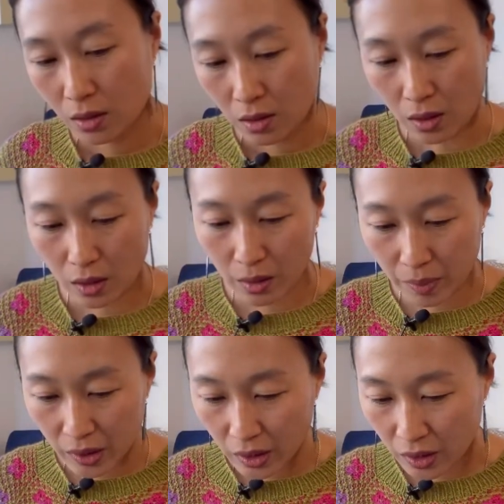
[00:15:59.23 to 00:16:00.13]
And I
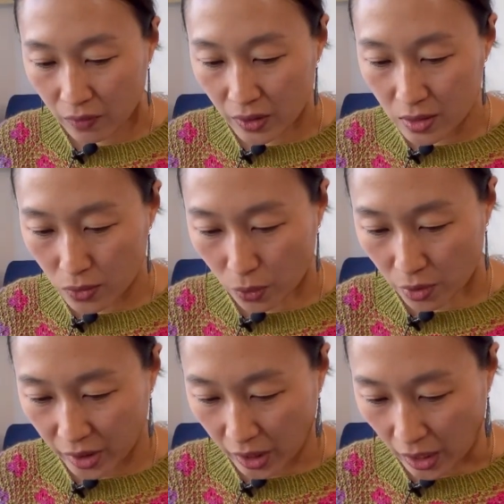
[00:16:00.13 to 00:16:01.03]
believe it's
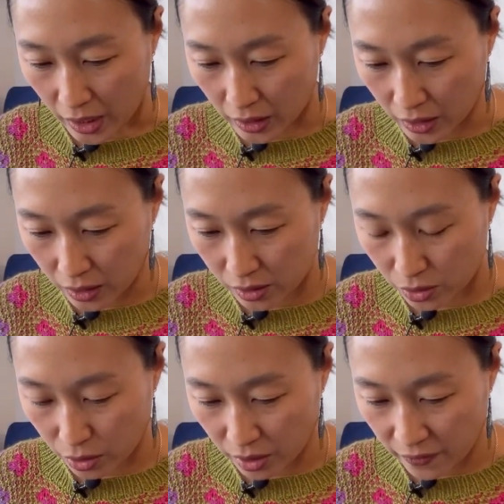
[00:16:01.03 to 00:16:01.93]
organic
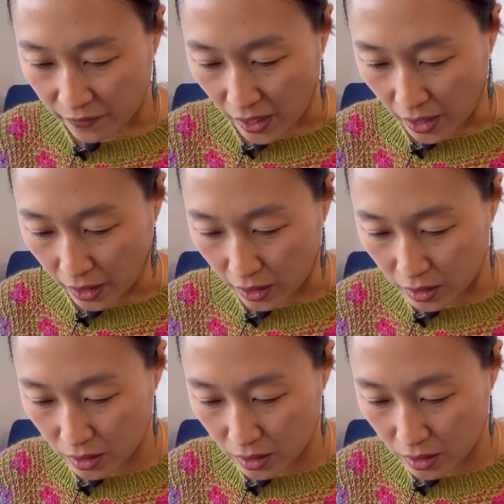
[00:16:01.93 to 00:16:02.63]
certified.